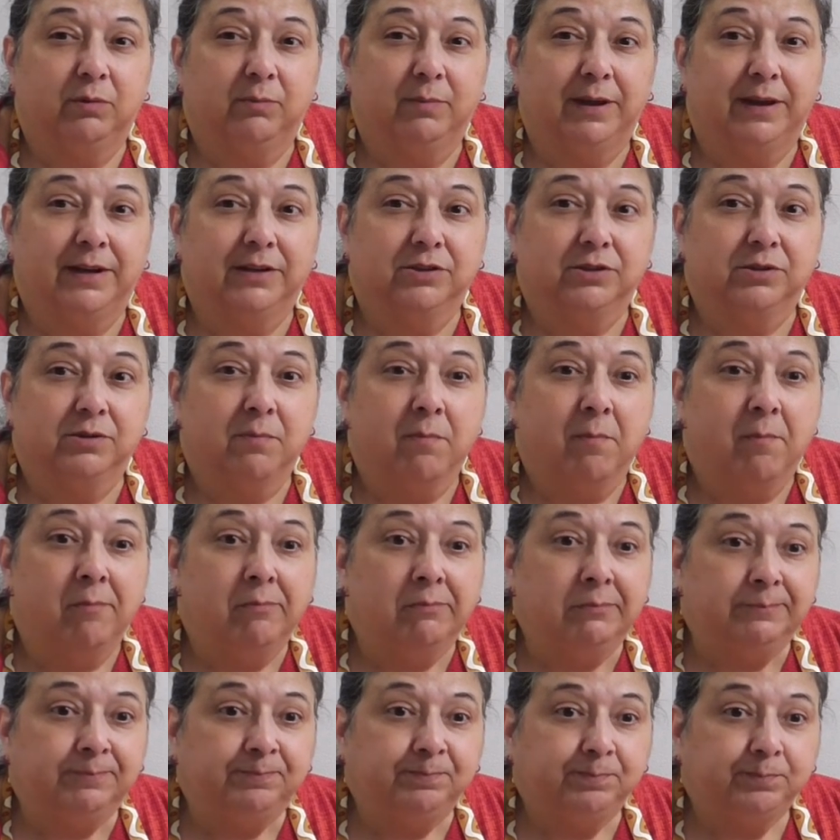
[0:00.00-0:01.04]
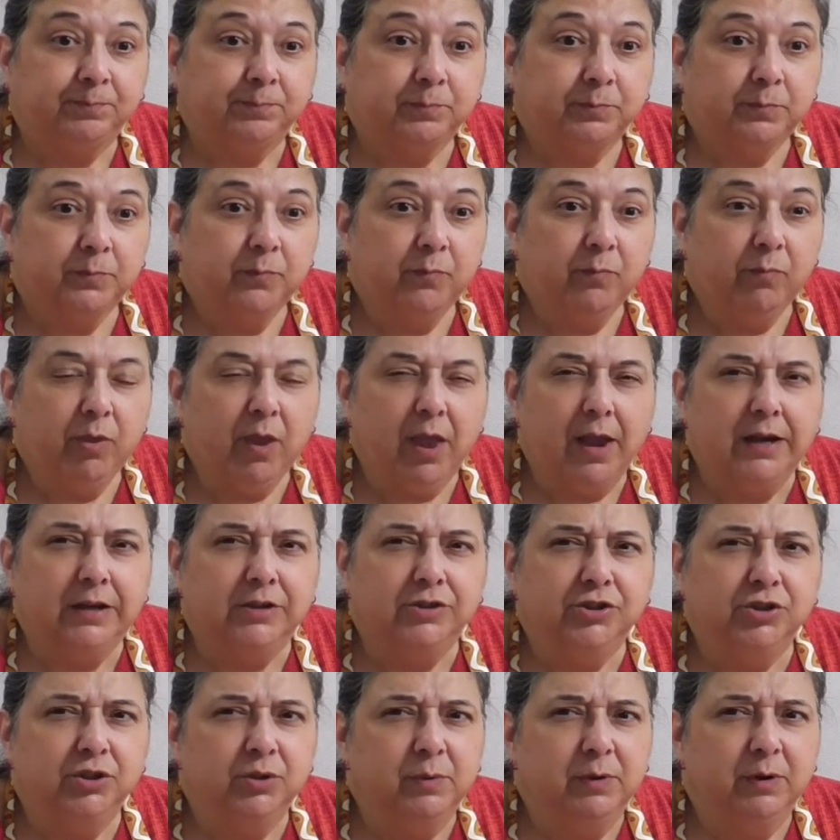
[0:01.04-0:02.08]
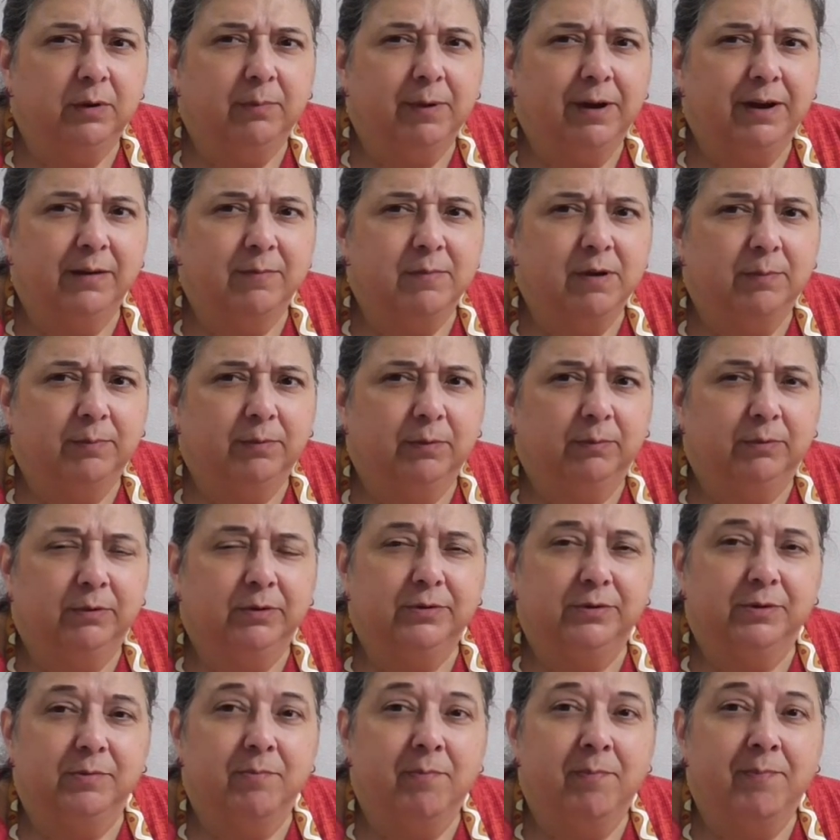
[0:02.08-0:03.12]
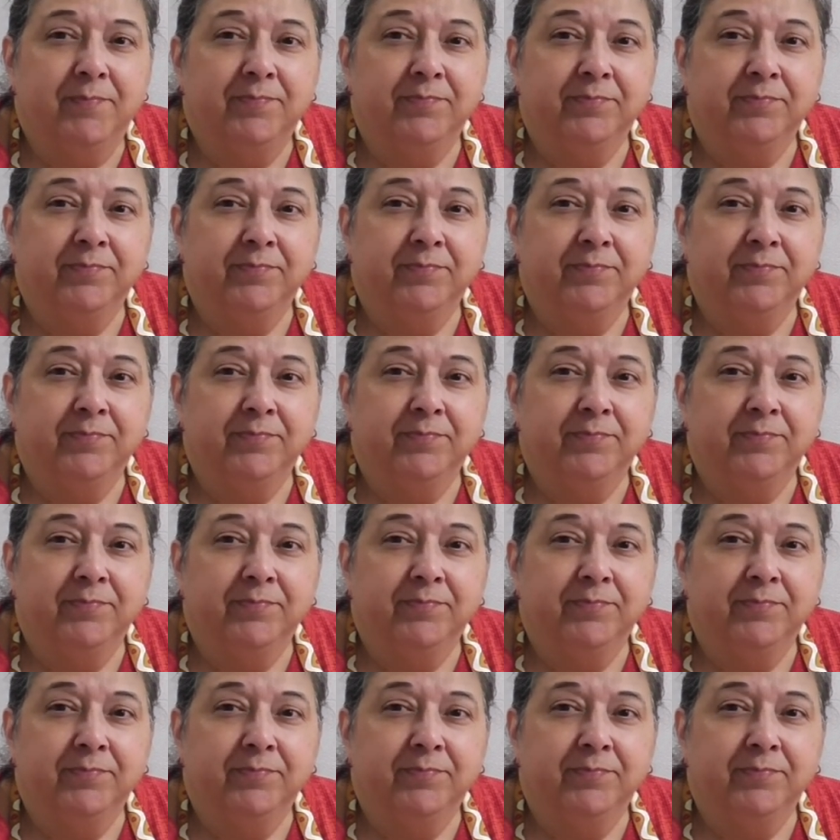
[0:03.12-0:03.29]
mix because you don't want to break them up or bruise them.